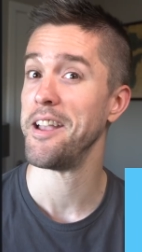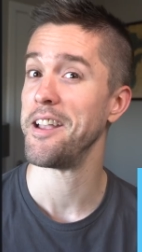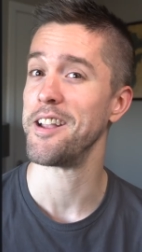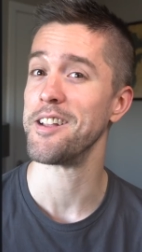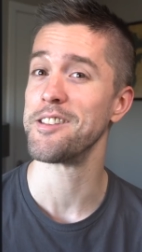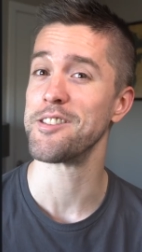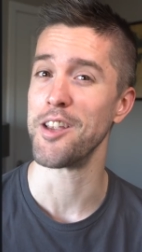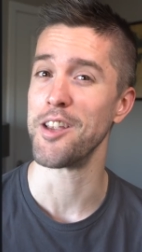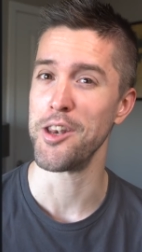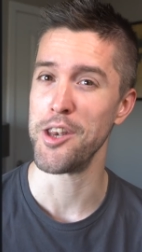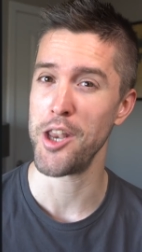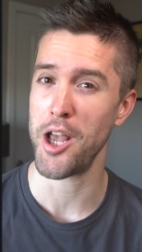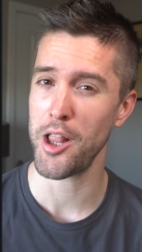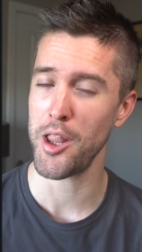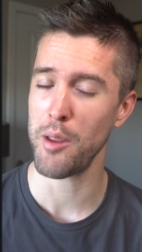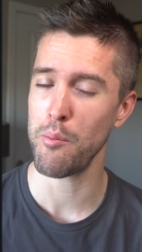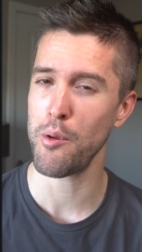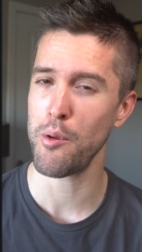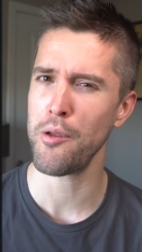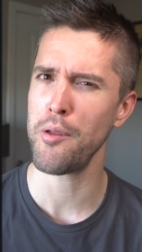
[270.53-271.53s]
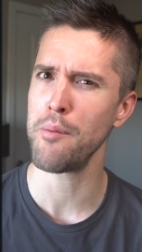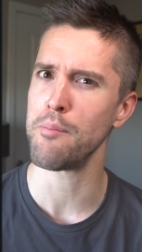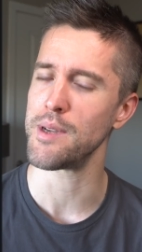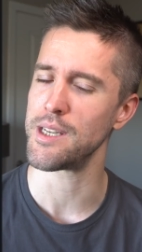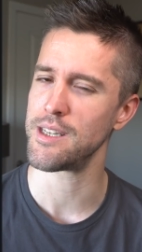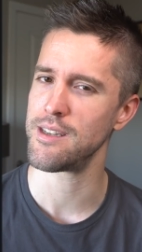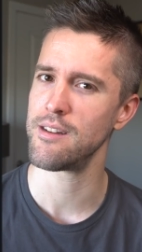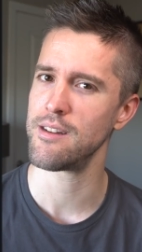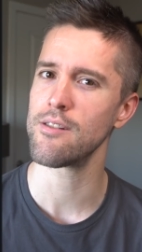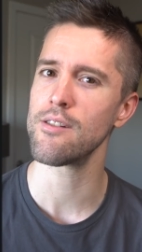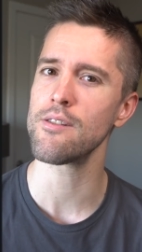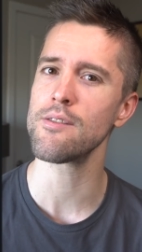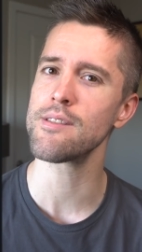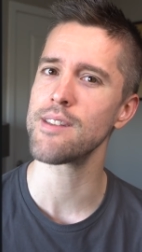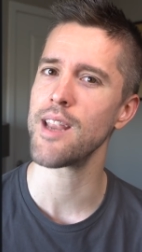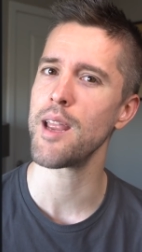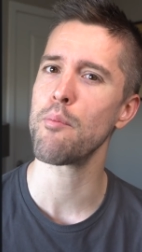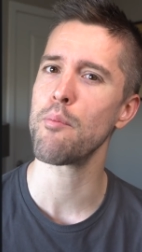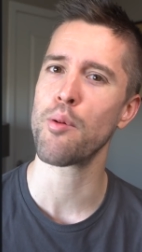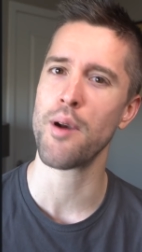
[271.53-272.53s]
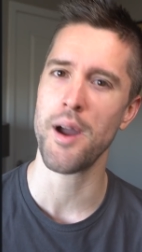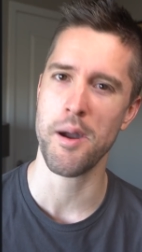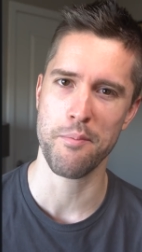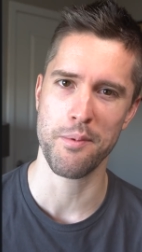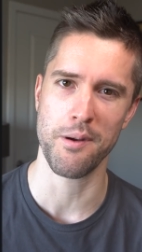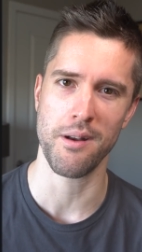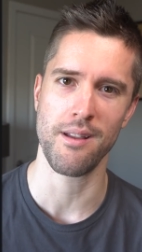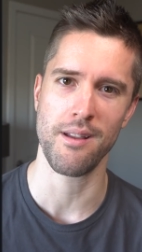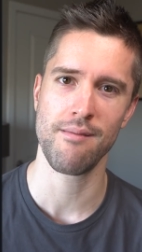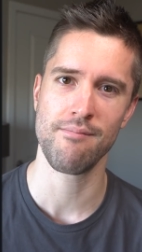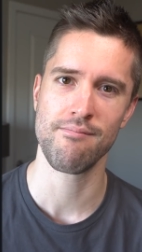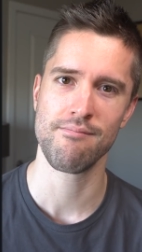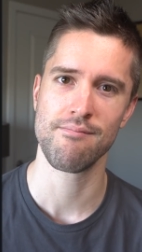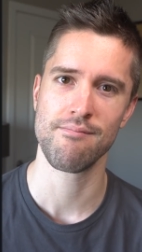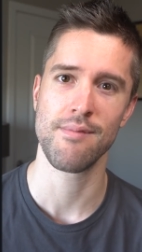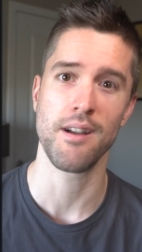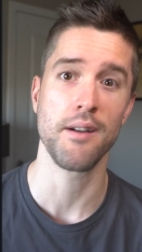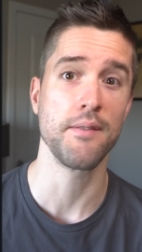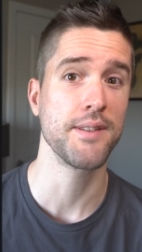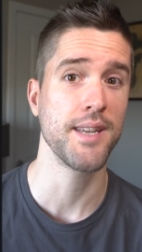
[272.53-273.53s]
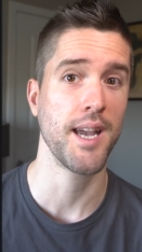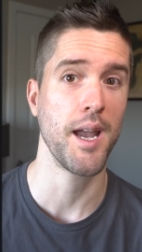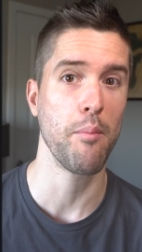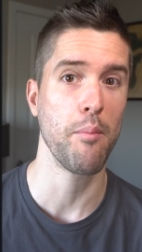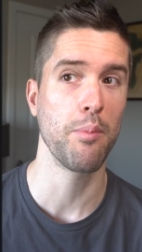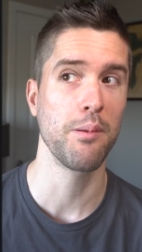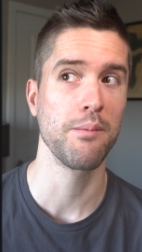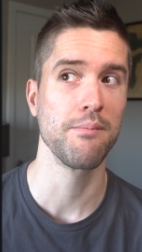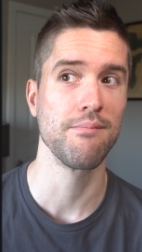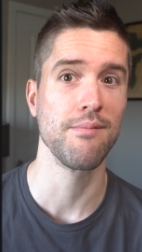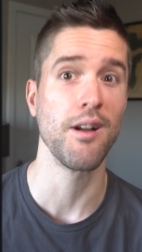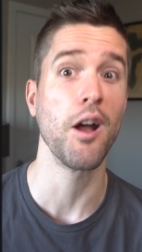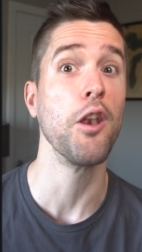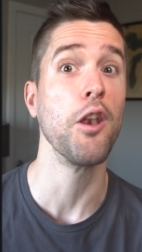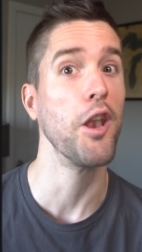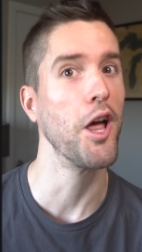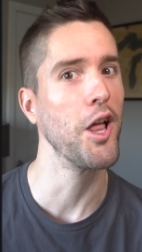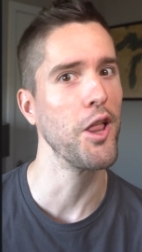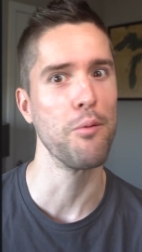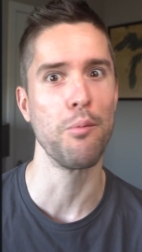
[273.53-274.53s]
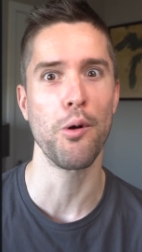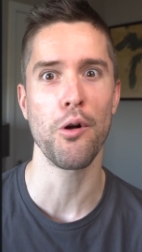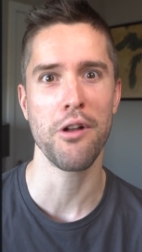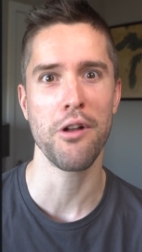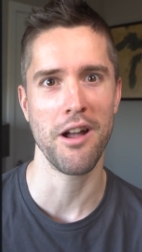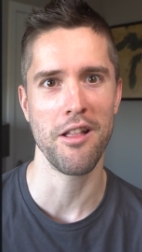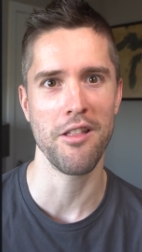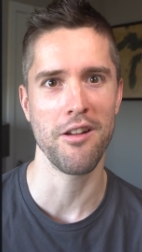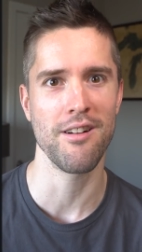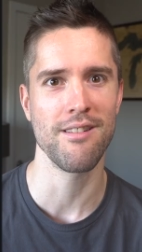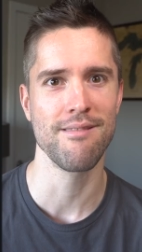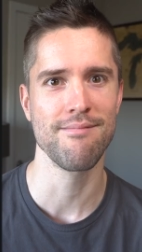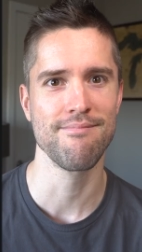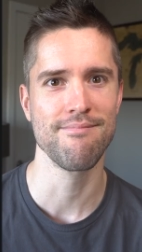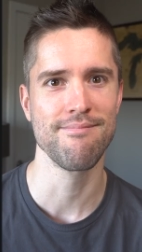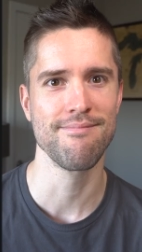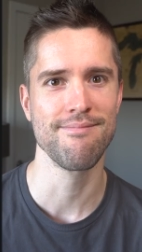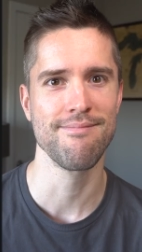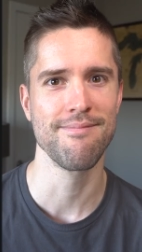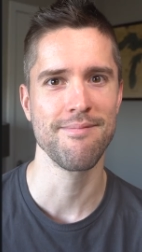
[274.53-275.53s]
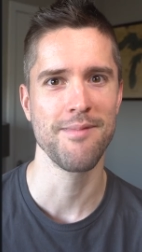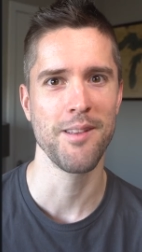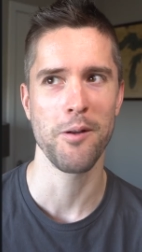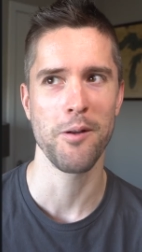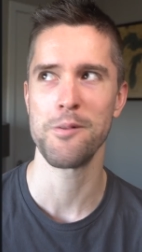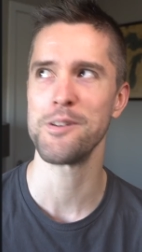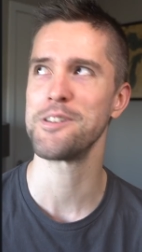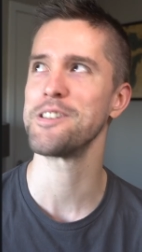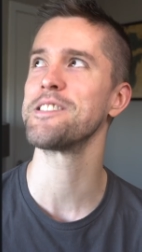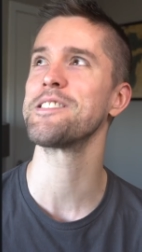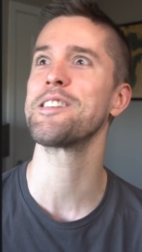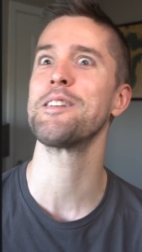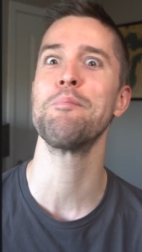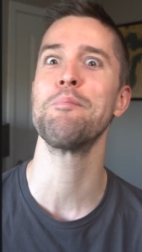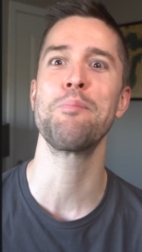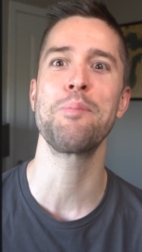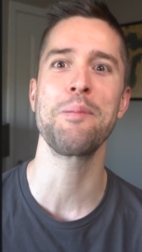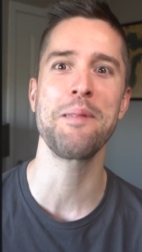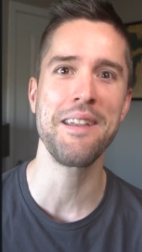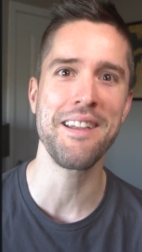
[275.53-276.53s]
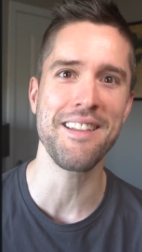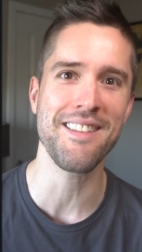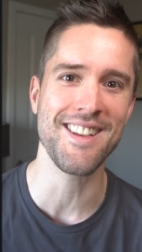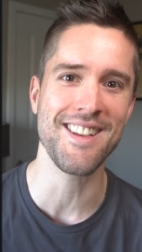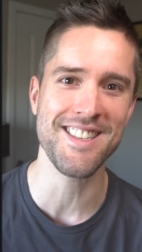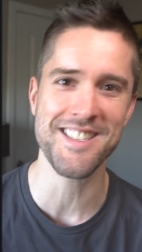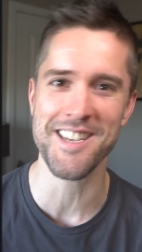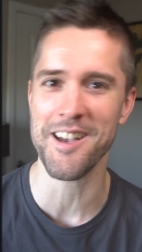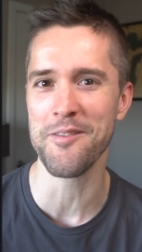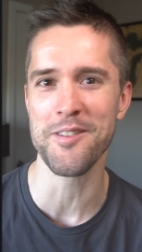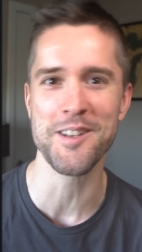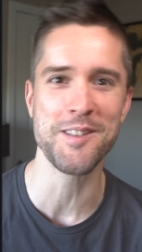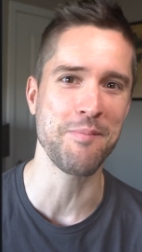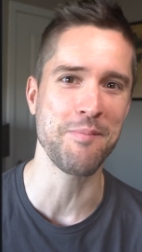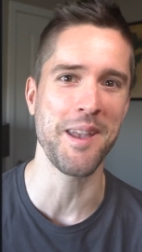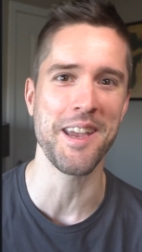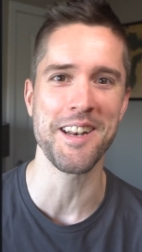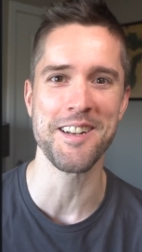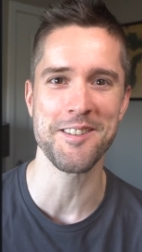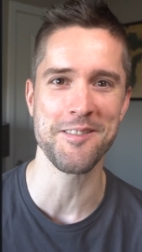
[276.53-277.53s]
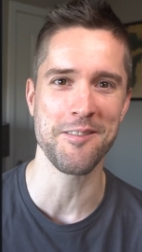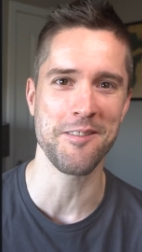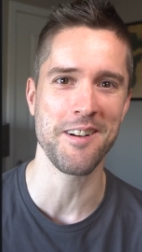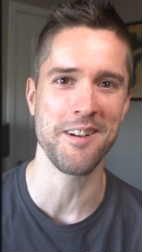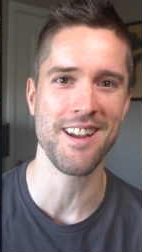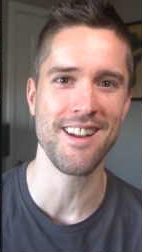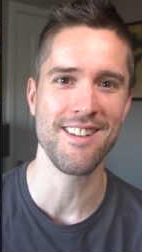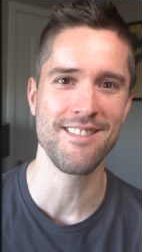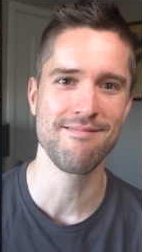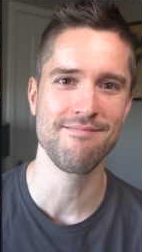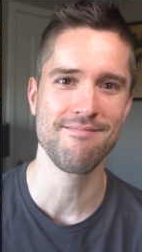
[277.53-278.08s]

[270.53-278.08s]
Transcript: It's a nullable material state property of type nullable color, which is completely self explanatory.